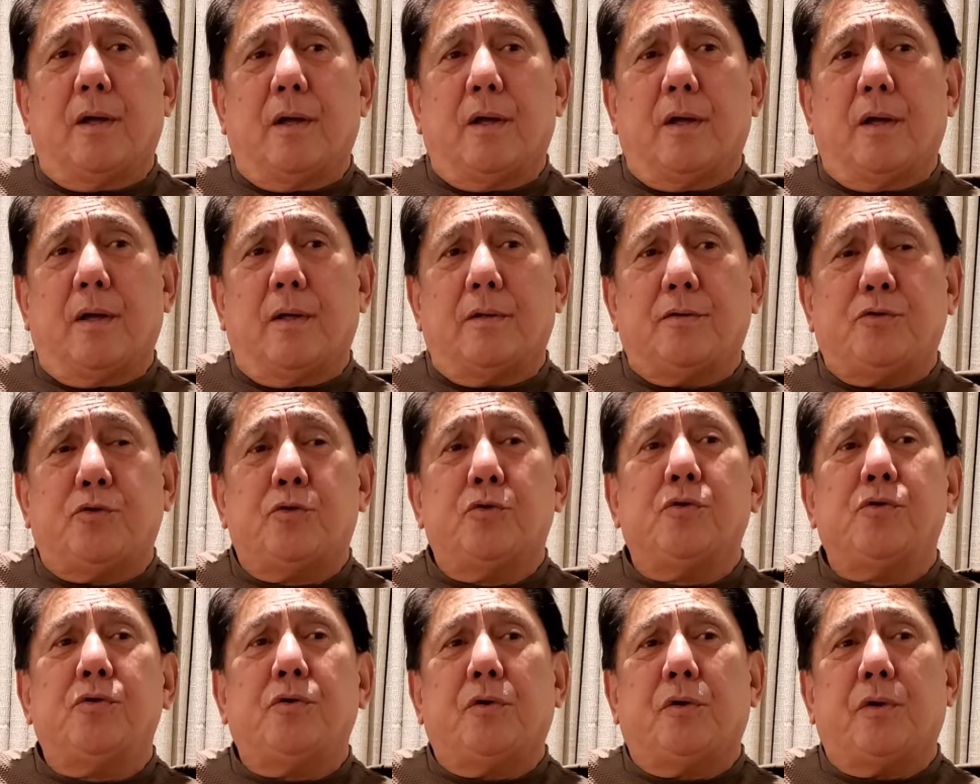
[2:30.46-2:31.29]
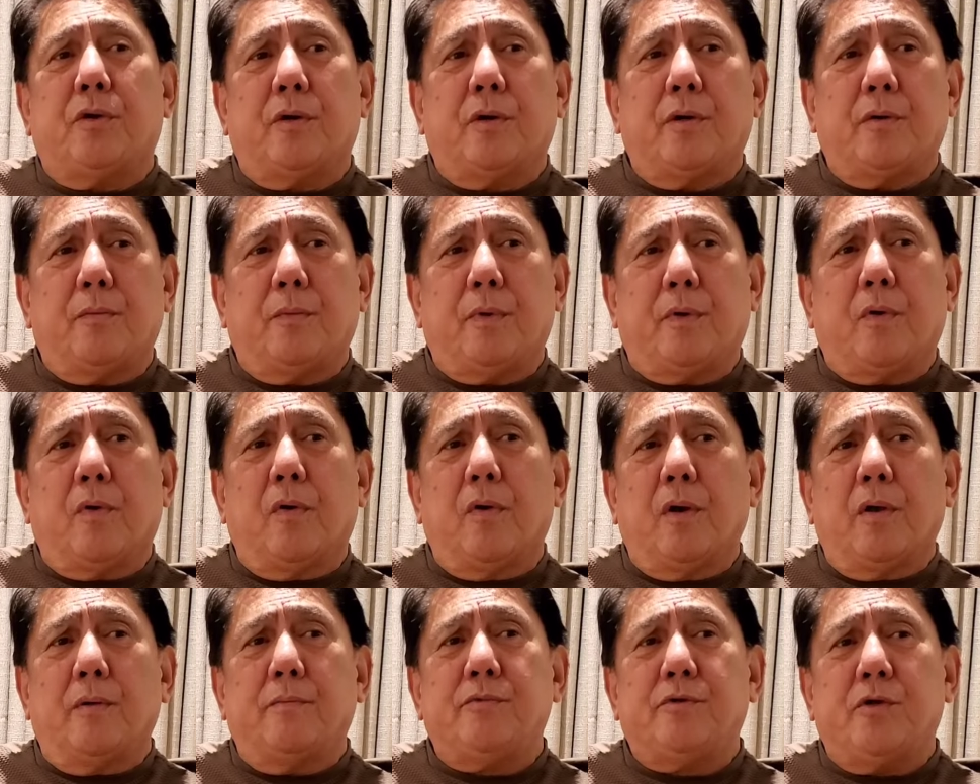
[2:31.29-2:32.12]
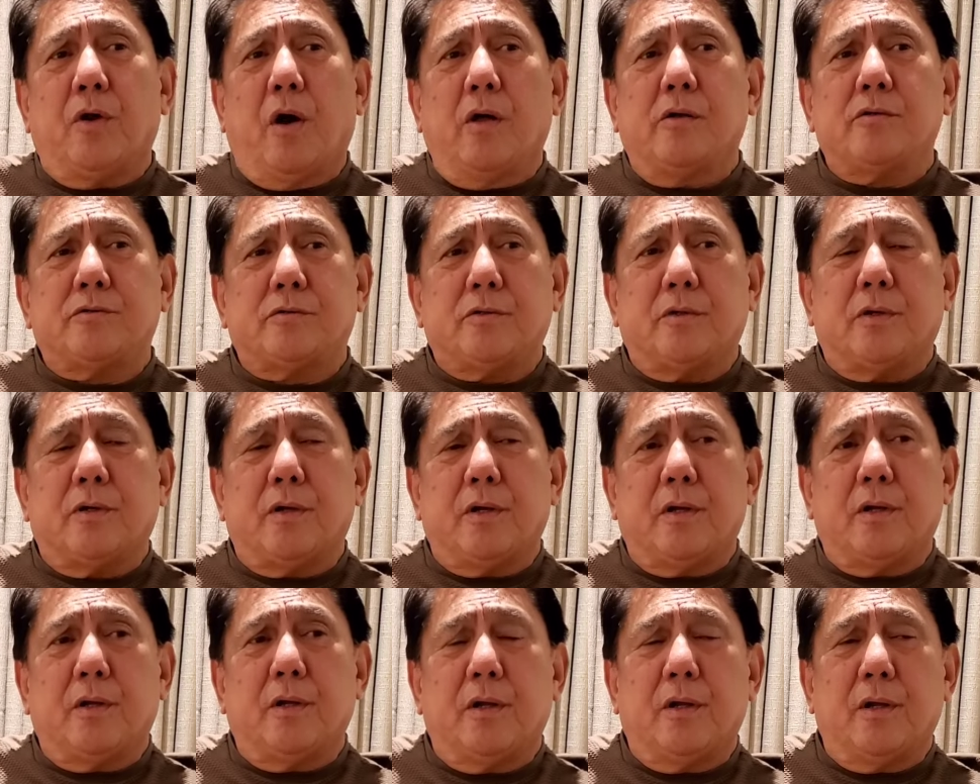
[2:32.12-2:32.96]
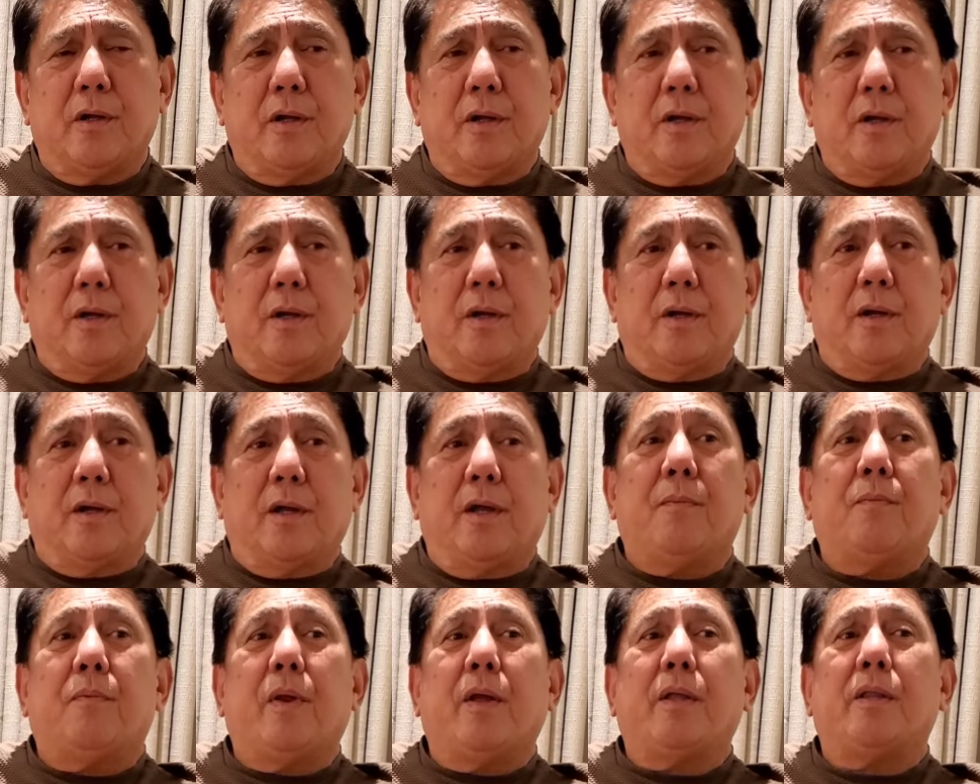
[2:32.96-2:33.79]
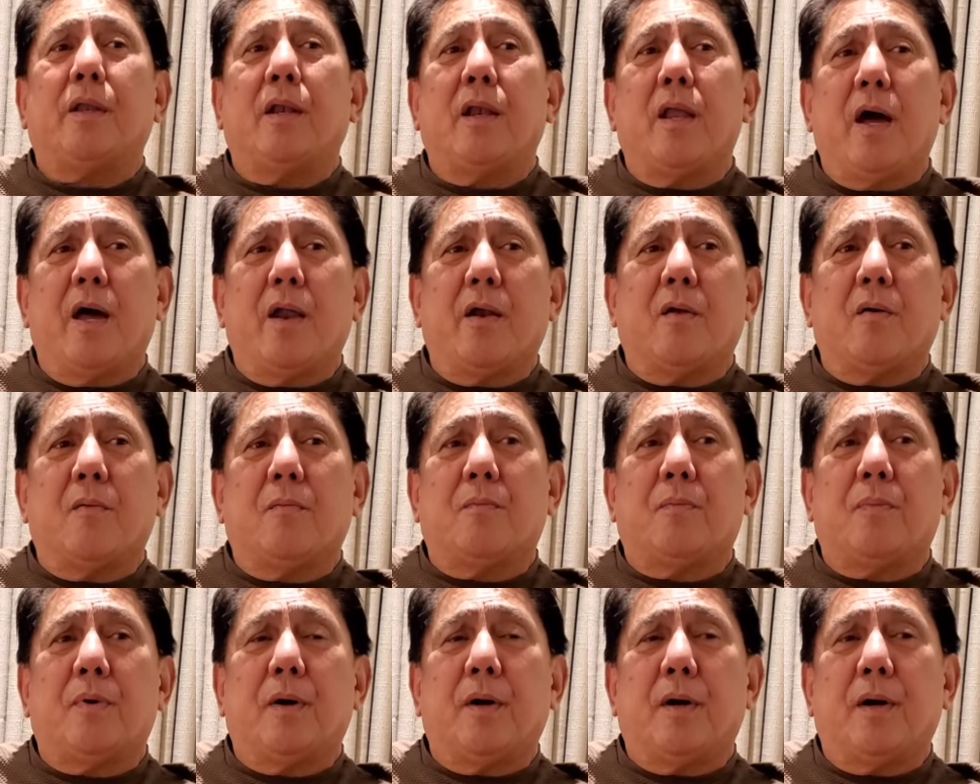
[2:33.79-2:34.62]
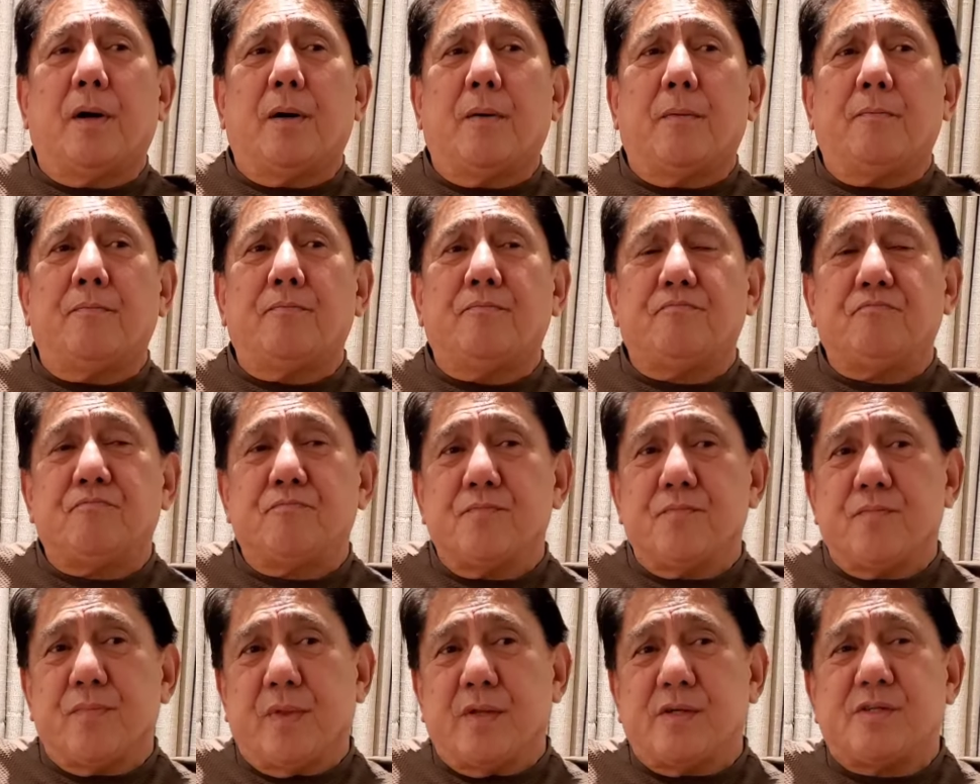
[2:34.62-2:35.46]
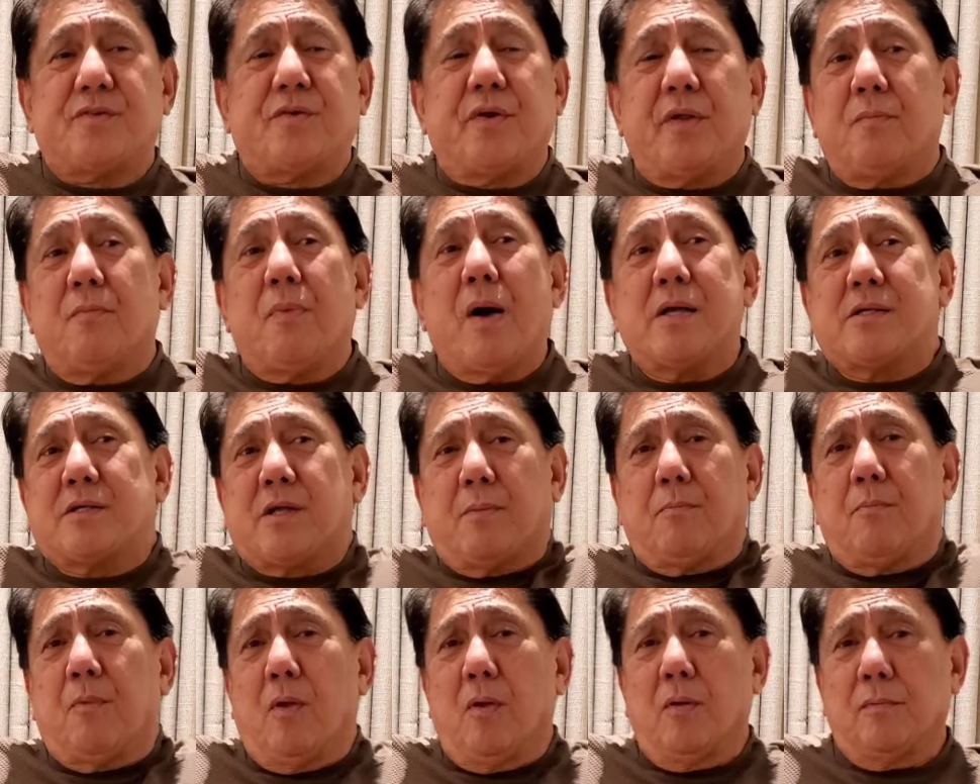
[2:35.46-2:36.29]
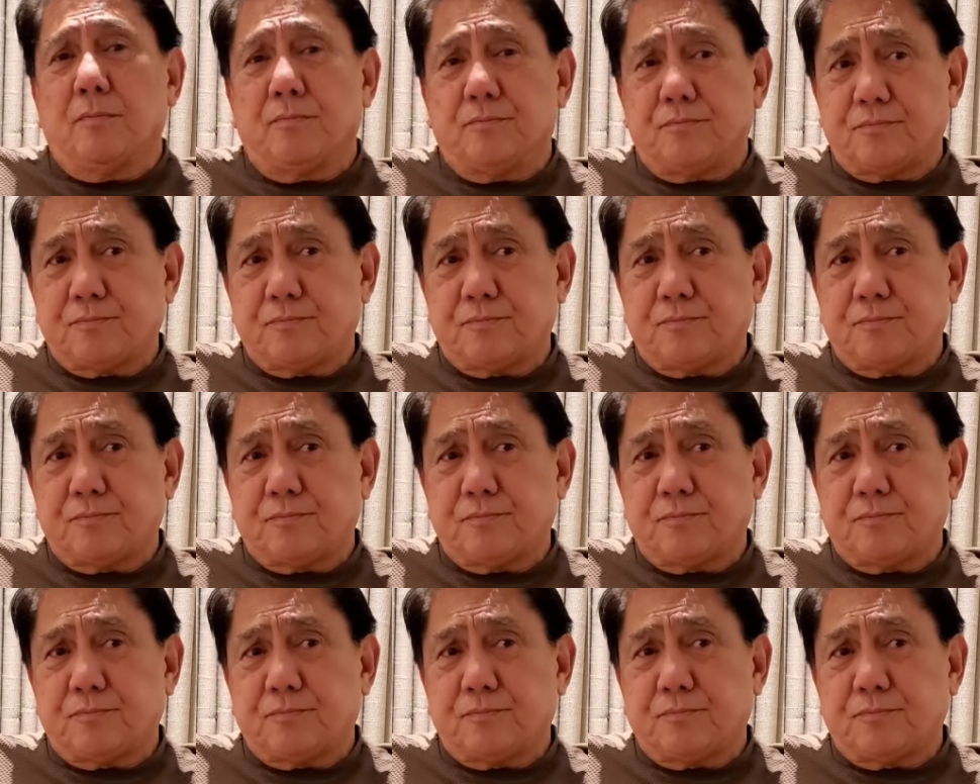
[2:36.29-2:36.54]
the junior, we call him Johnson he played a lot of uh, street basketball.